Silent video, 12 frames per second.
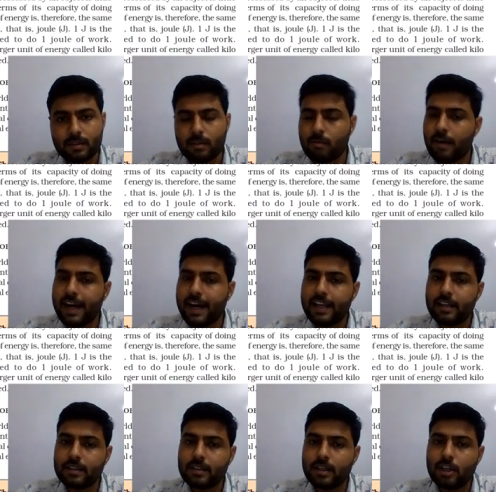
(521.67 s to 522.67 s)
Why?
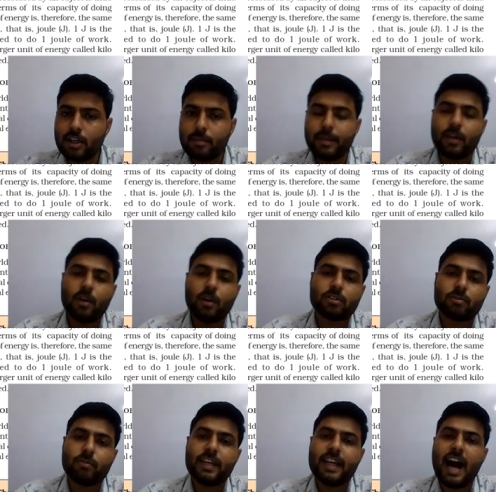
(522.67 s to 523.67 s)
Because
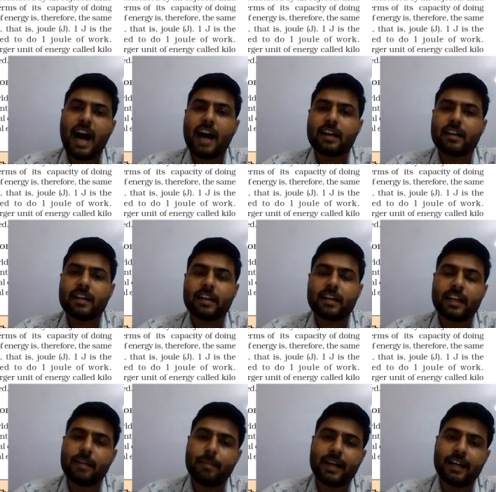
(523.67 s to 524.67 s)
we are
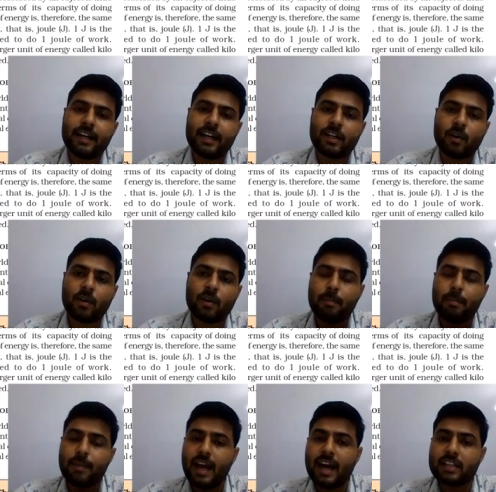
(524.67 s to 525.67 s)
dependent on
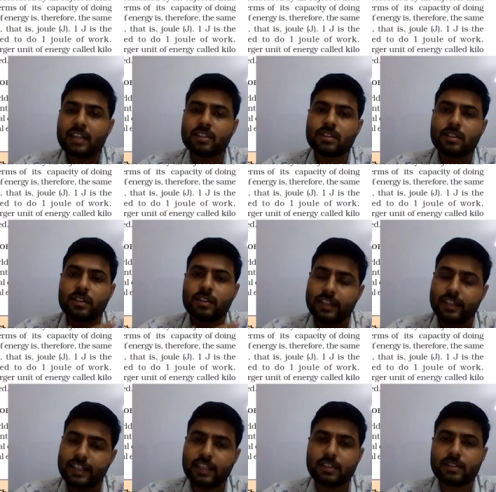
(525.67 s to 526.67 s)
plants,
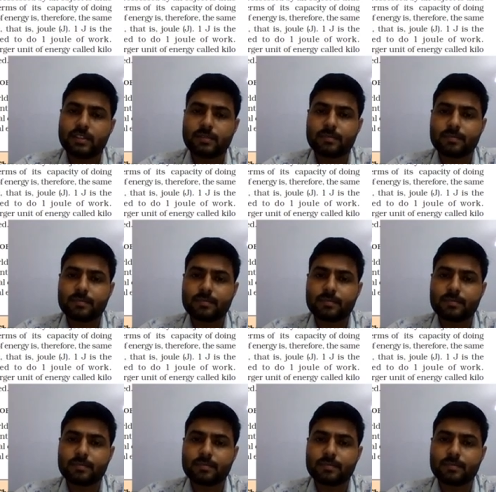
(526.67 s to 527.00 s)
trees,